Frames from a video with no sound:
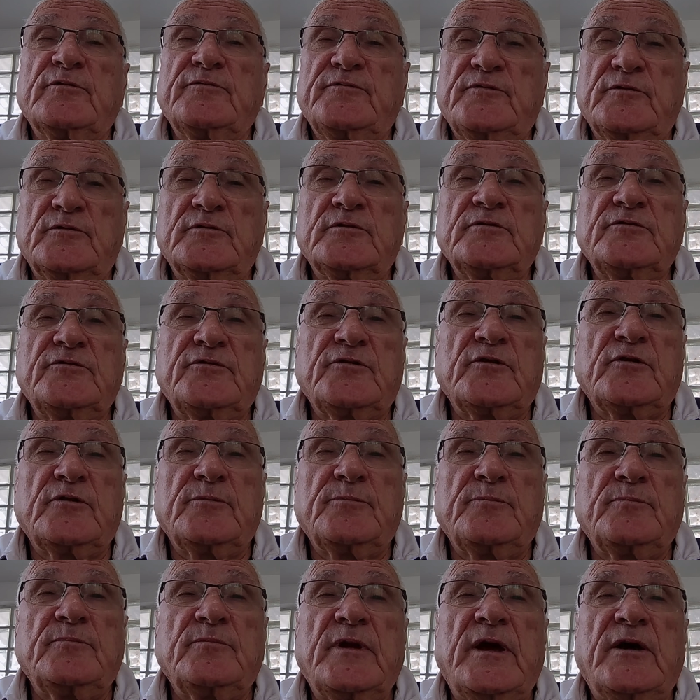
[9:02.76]
oil filters.
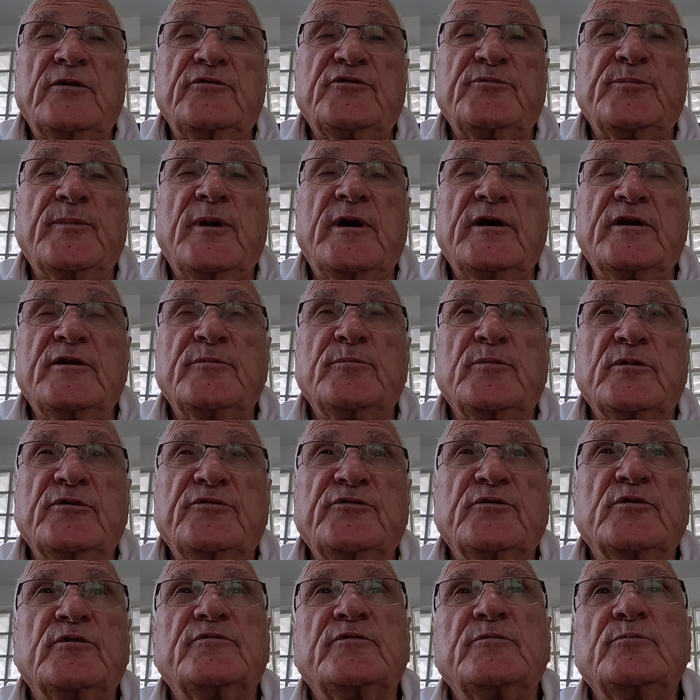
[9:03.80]
I outsmarted
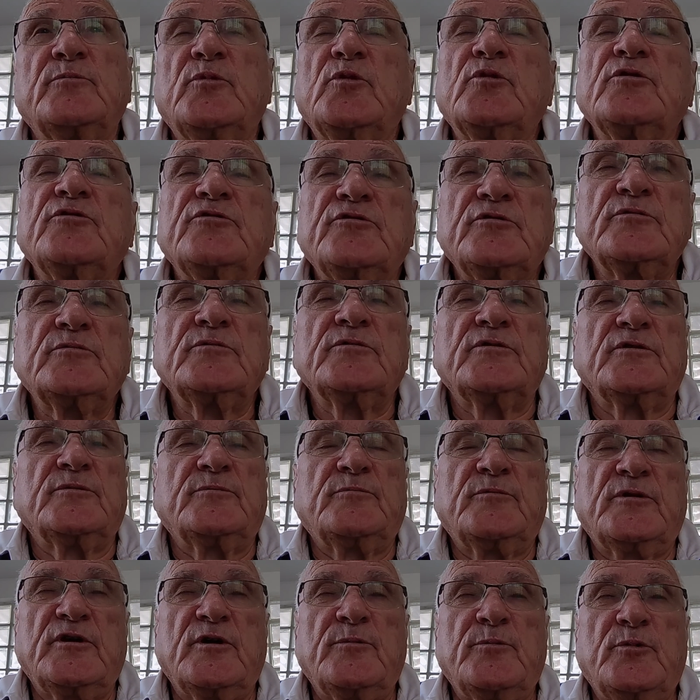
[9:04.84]
myself and bought 2 of
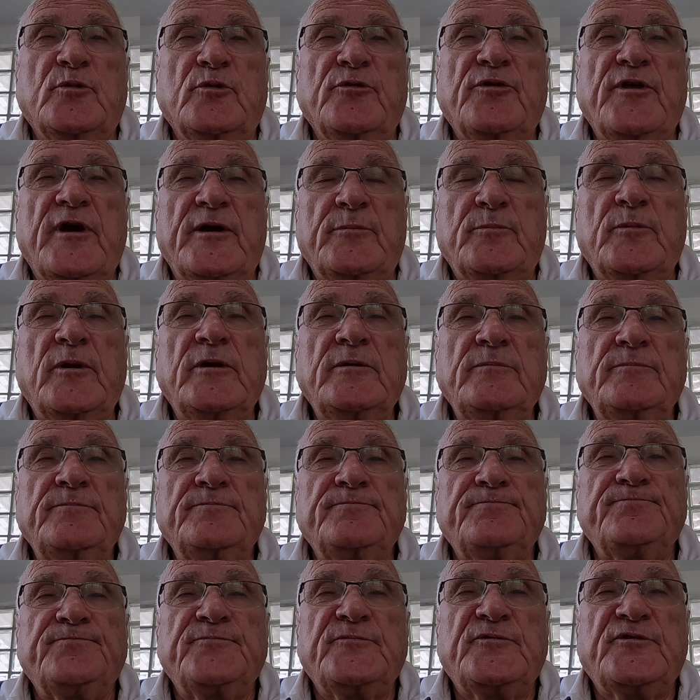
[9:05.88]
them when I bought that
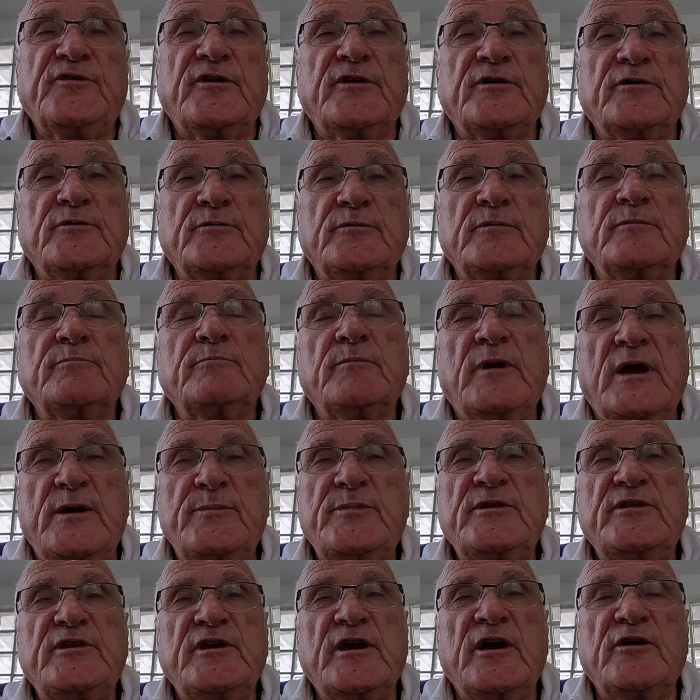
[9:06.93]
one. So
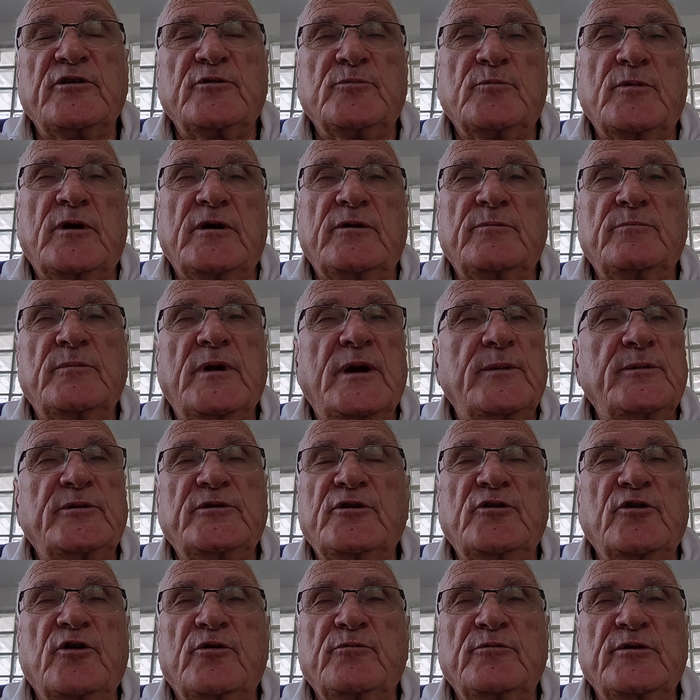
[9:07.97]
maybe the other one, maybe
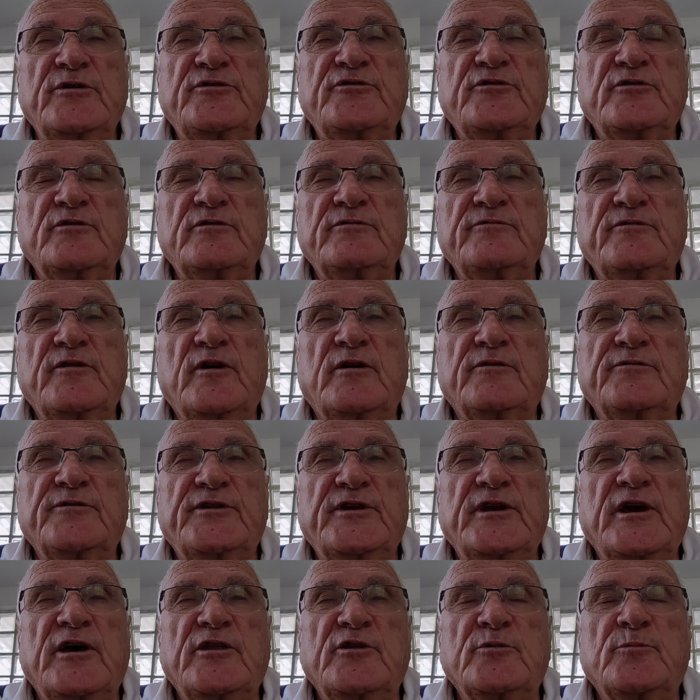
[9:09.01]
the non-return valve
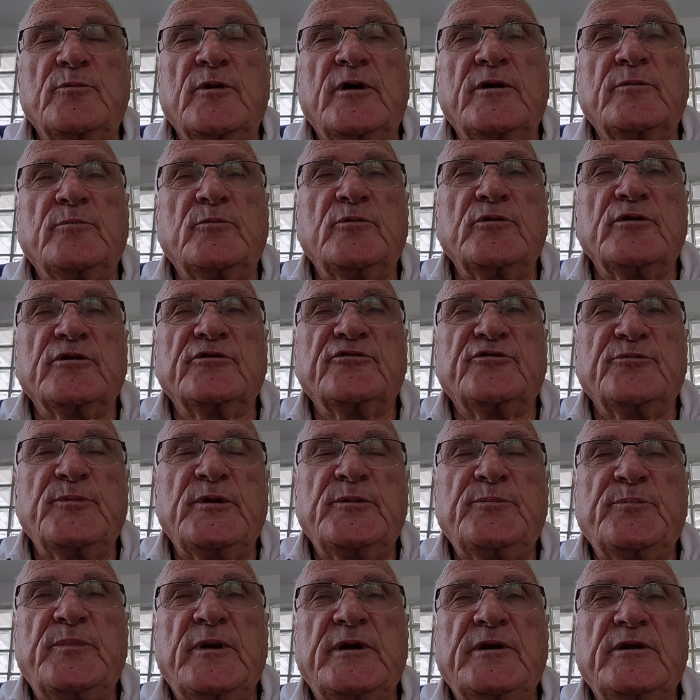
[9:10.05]
in the other one works a
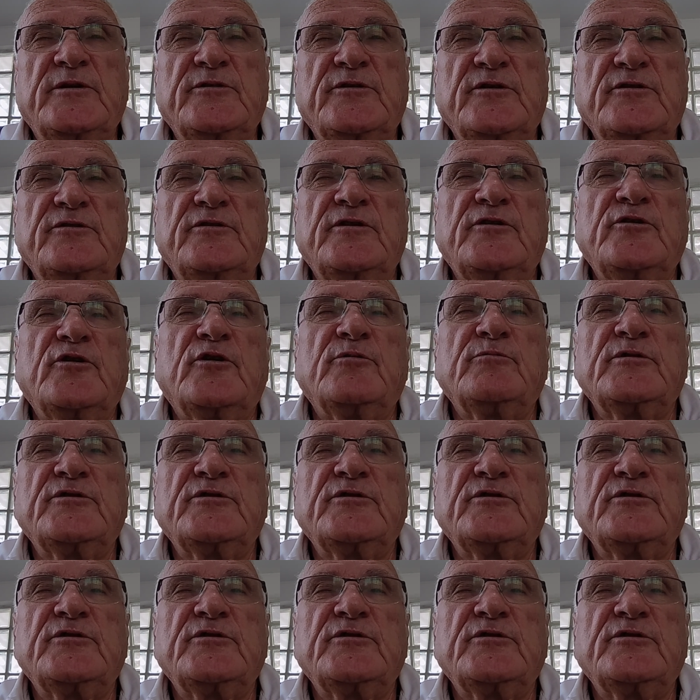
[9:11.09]
bit better than the